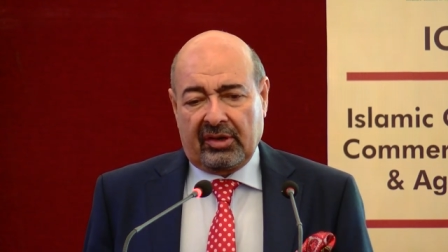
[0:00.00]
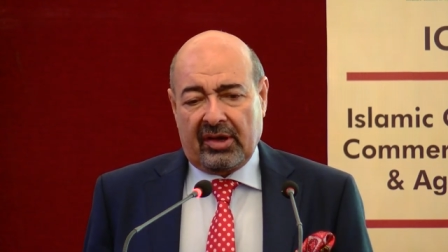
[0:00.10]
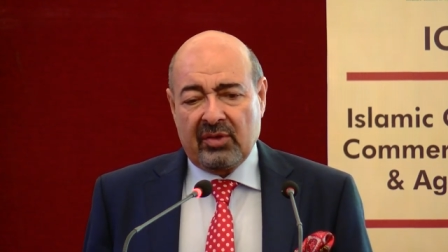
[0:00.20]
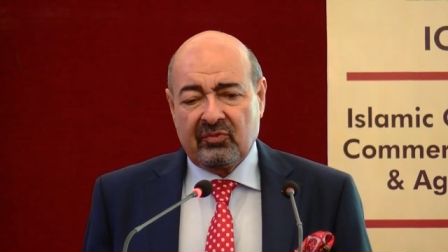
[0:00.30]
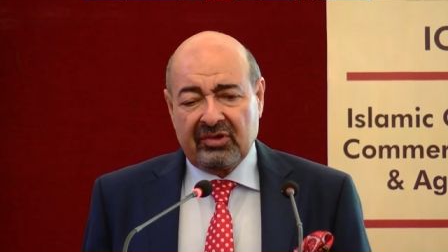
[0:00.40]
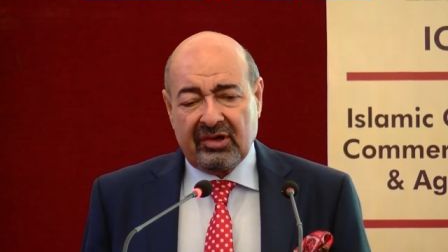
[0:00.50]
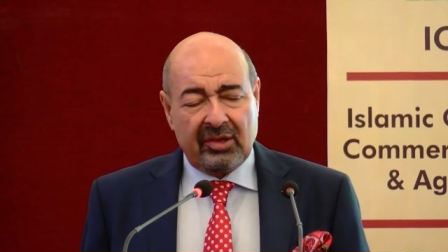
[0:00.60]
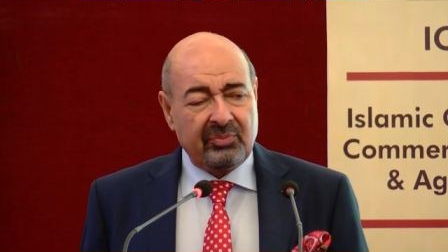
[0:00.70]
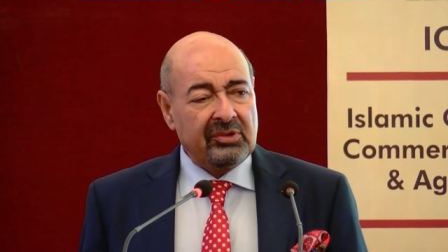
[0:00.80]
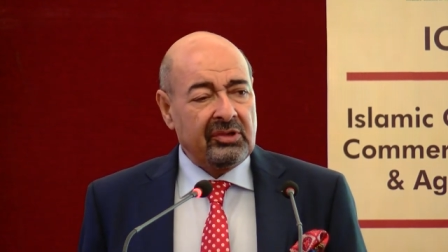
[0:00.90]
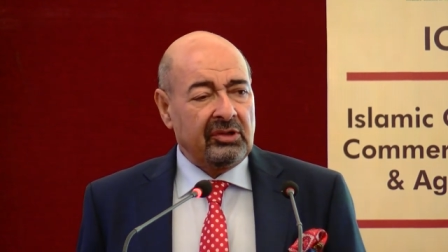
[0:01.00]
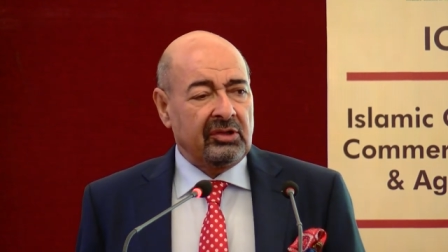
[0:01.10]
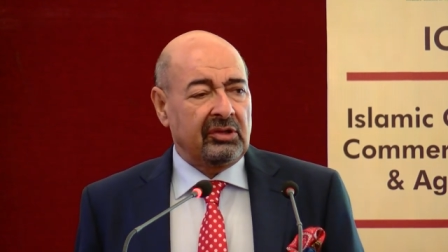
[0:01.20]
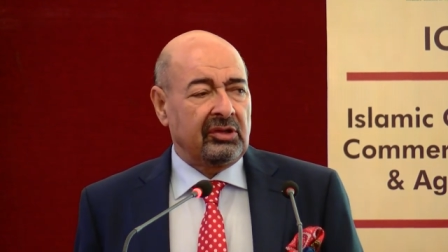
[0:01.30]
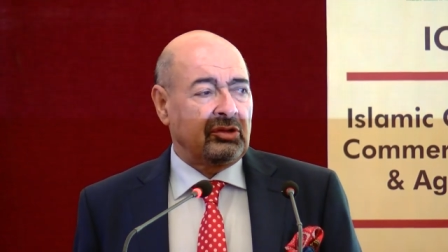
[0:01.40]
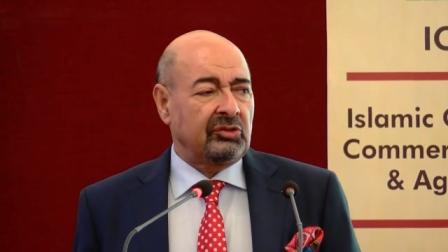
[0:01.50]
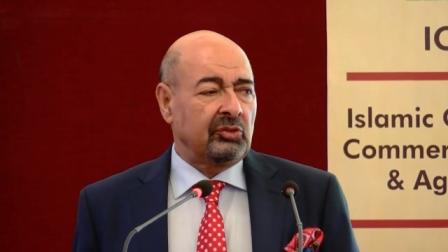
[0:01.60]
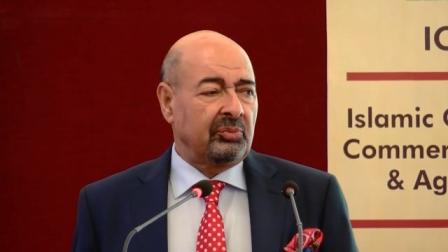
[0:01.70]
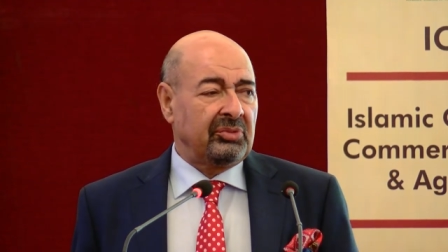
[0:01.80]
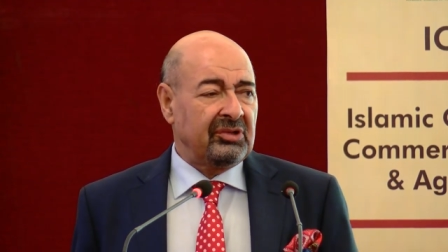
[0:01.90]
I'm very happy to
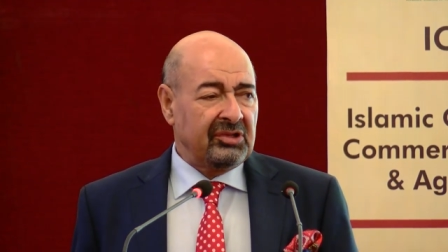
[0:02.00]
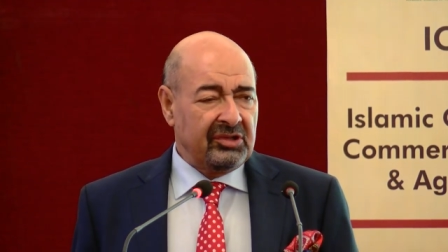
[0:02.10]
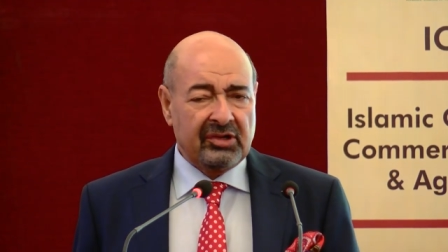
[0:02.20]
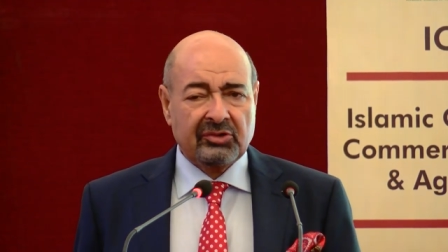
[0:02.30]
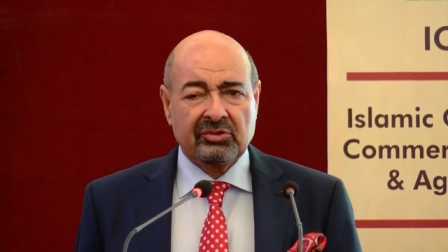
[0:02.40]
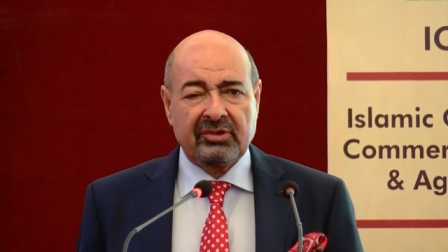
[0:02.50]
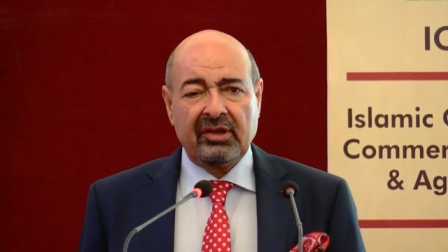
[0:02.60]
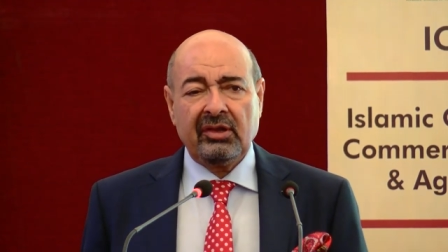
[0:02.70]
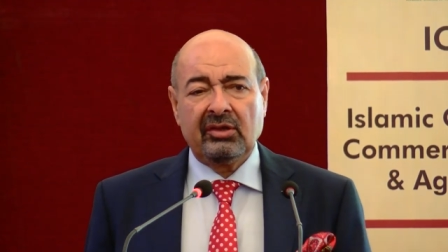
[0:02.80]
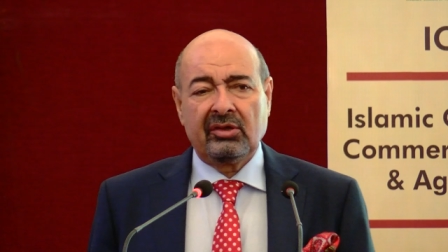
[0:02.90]
be here today.